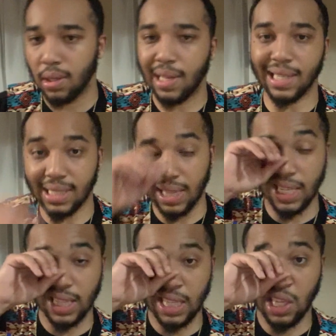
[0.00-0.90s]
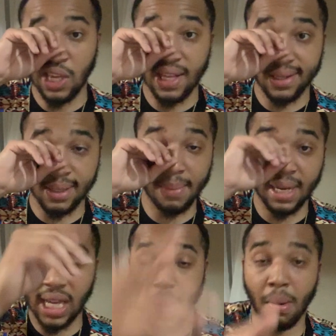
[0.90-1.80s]
Because literally,
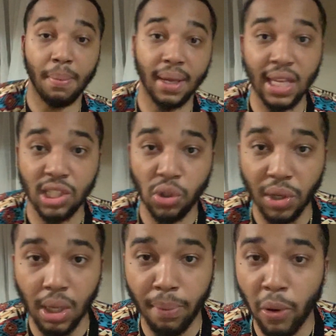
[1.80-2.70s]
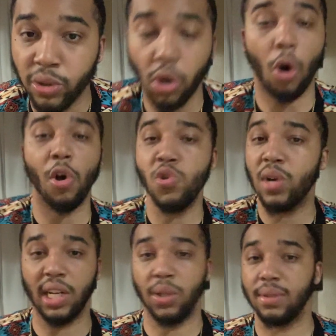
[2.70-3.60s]
somebody come up against you on your post, all you
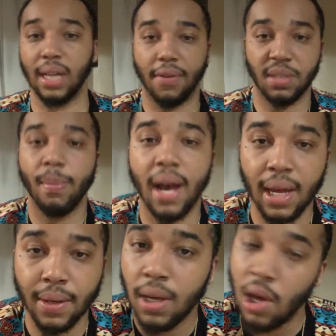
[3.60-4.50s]
got to do is not respond.